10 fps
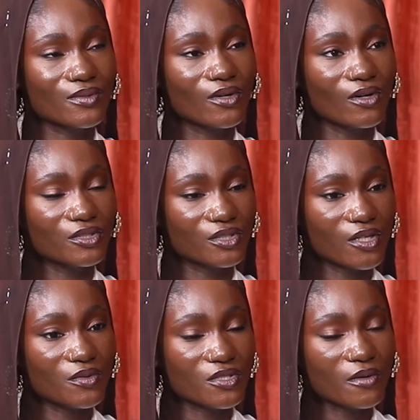God. You can
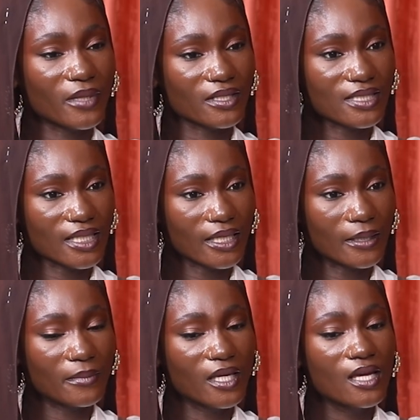always come back to
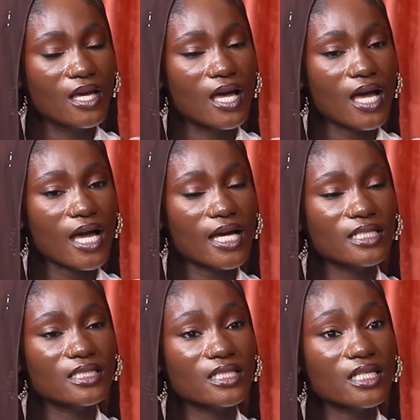Him.
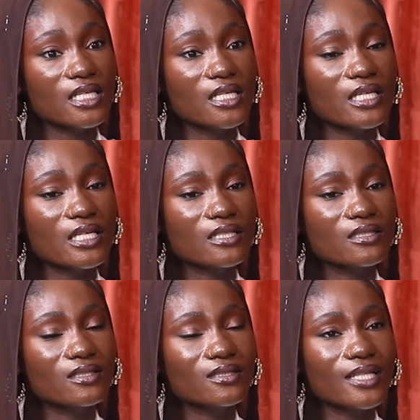And
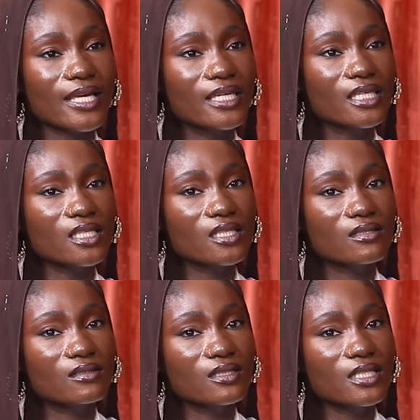like,
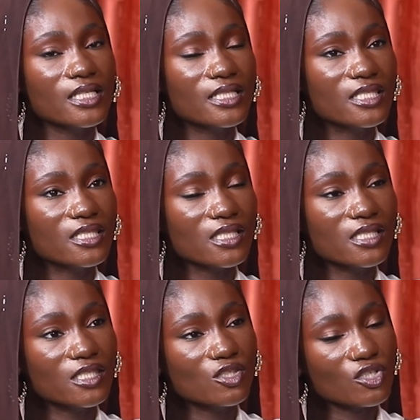it's
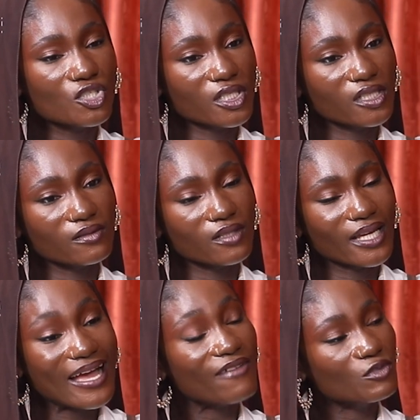such a, like,
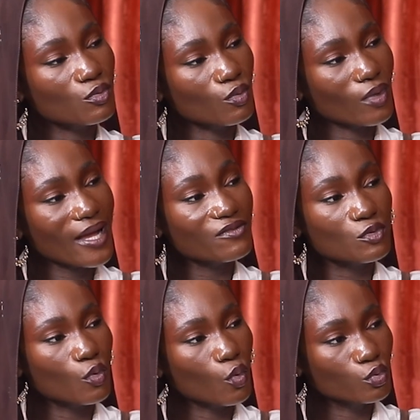I have to
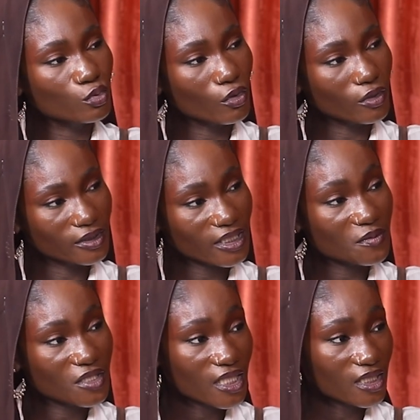hold God,
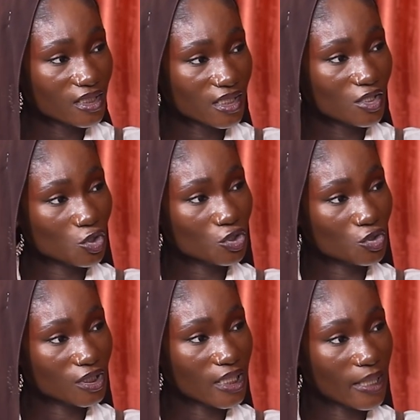especially in this
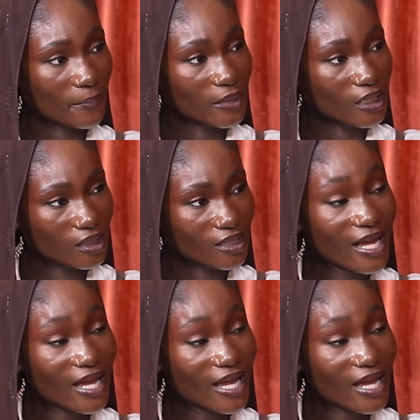industry that I'm in.